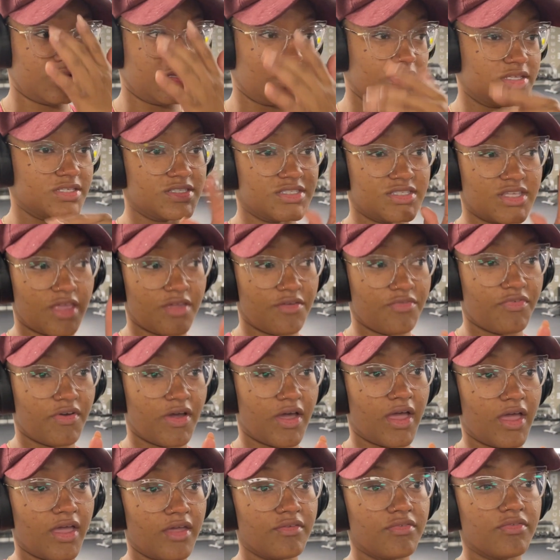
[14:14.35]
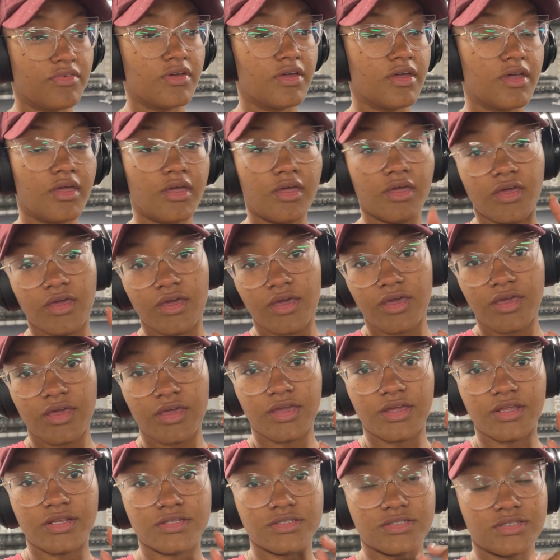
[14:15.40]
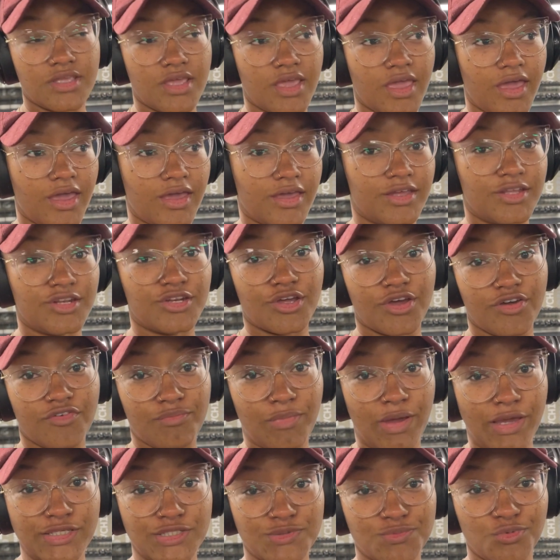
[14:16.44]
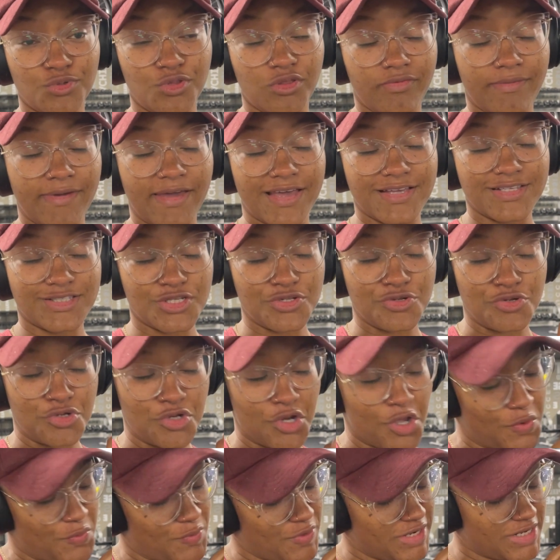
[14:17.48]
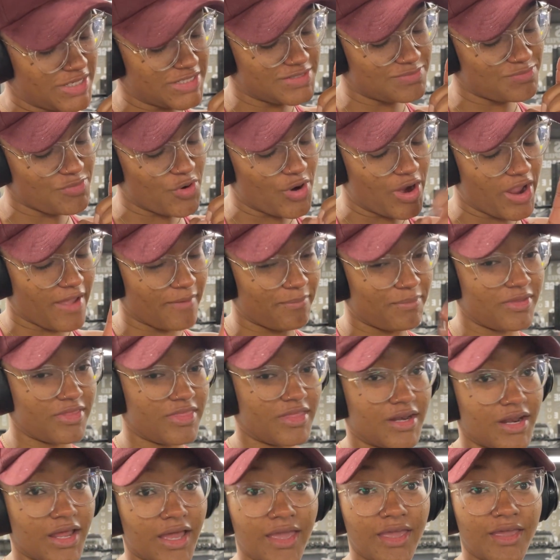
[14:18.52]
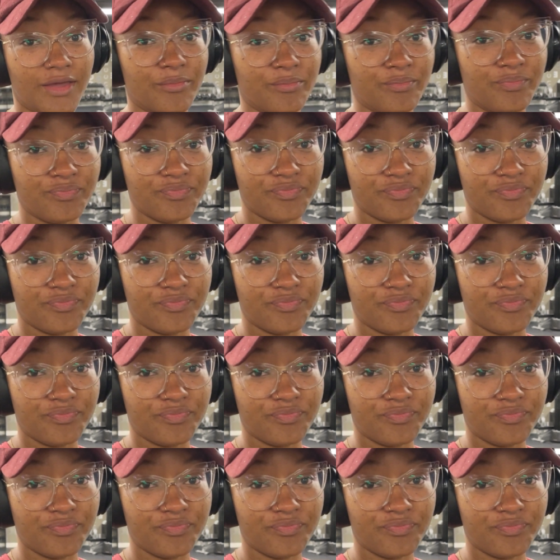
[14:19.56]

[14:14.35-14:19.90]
is day five. It is the end of my smoothie fast. No one is more happy than I am.